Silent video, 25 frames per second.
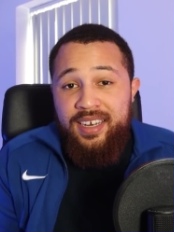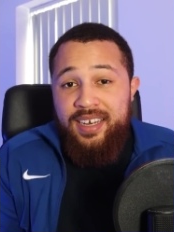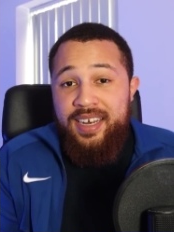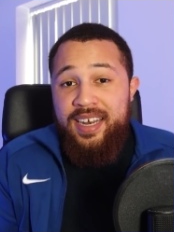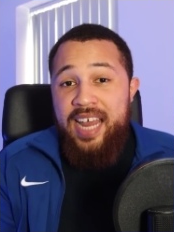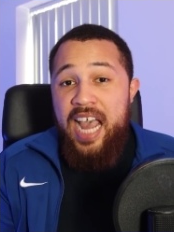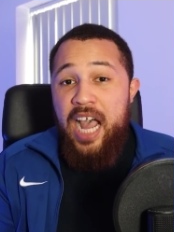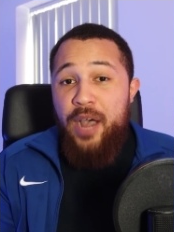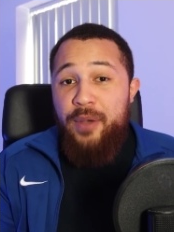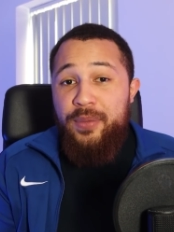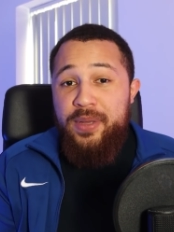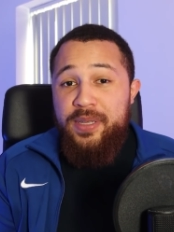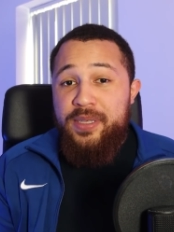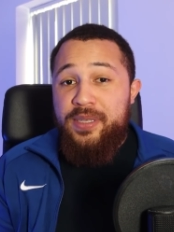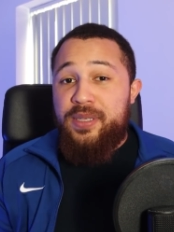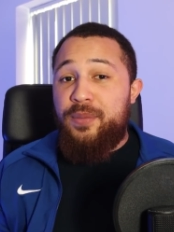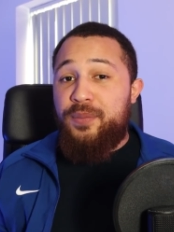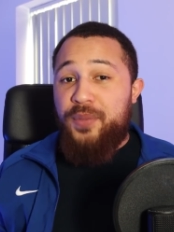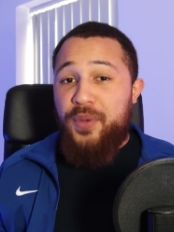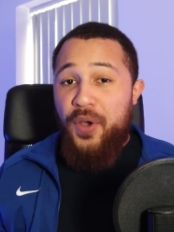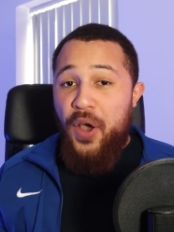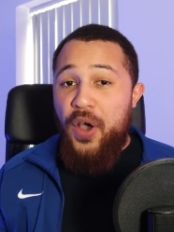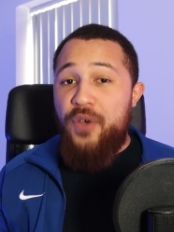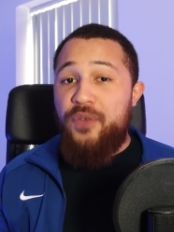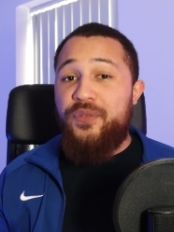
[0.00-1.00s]
now is the
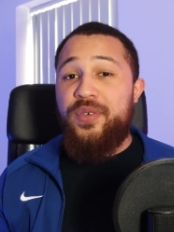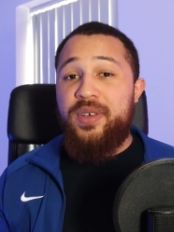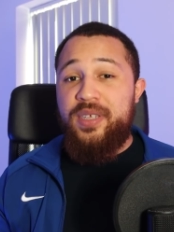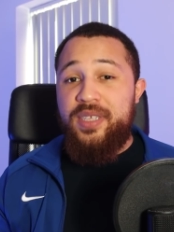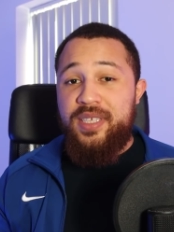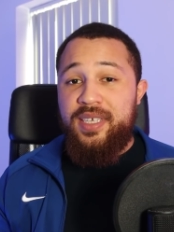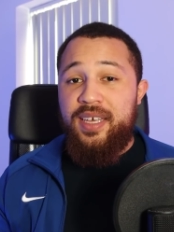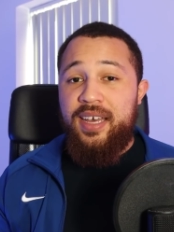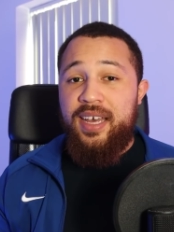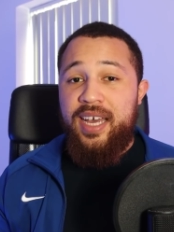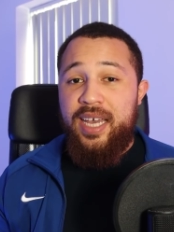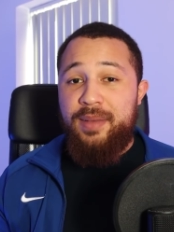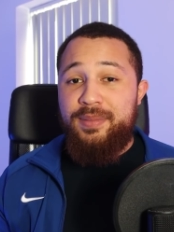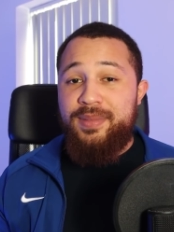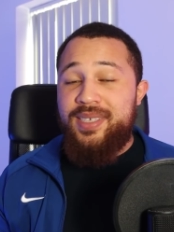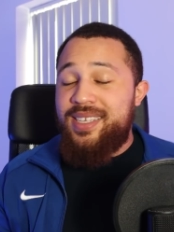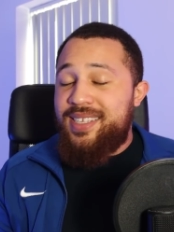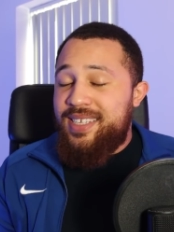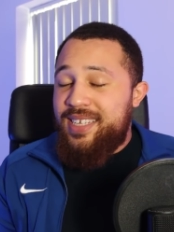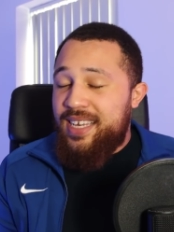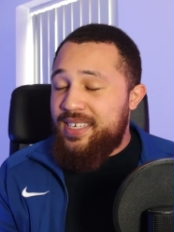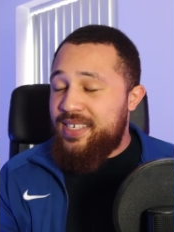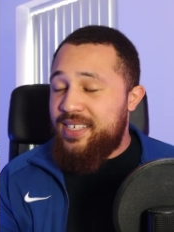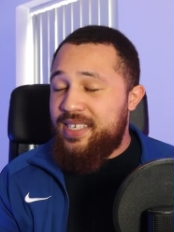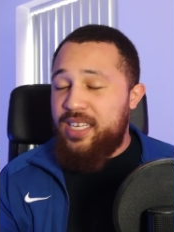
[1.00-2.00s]
perfect time to
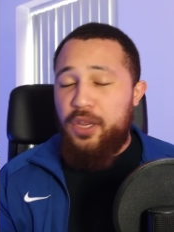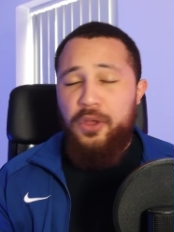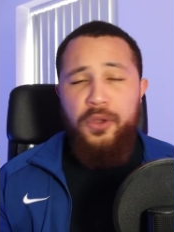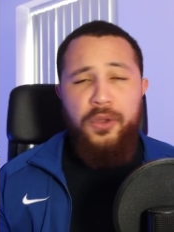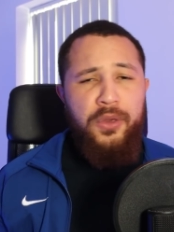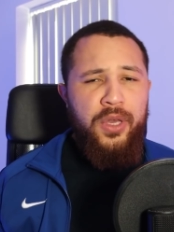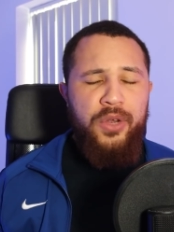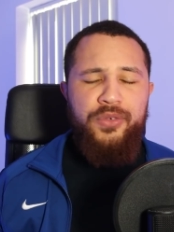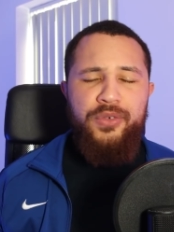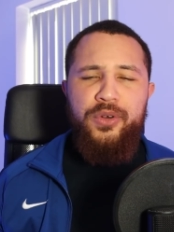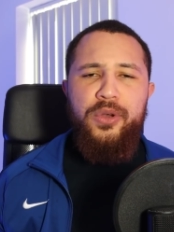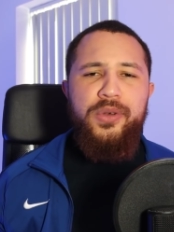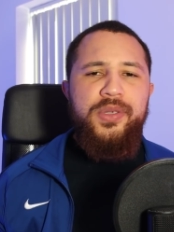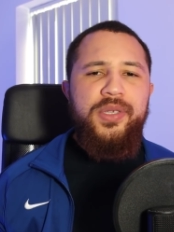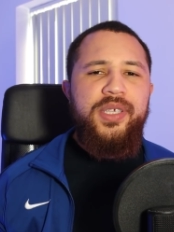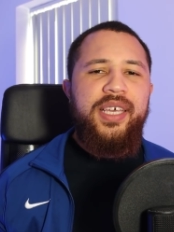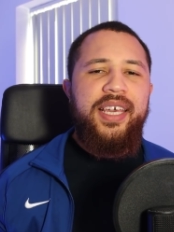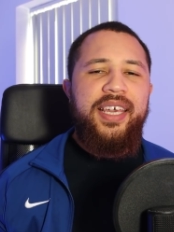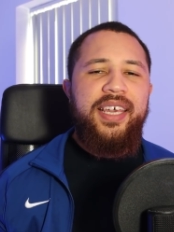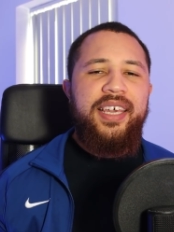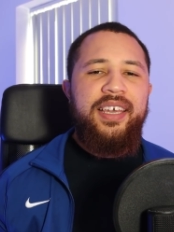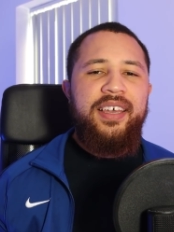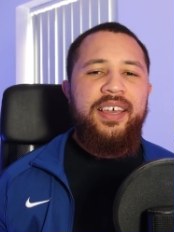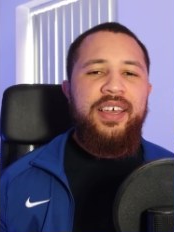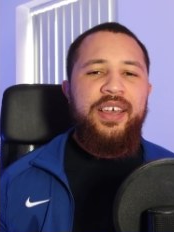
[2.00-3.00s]
test out your
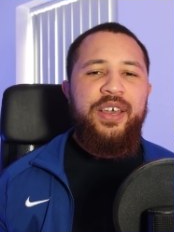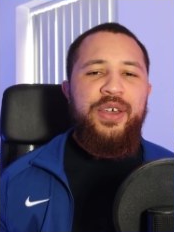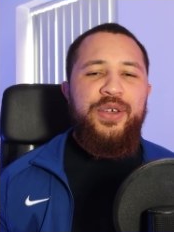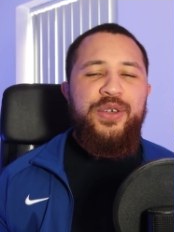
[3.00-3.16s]
curiosity.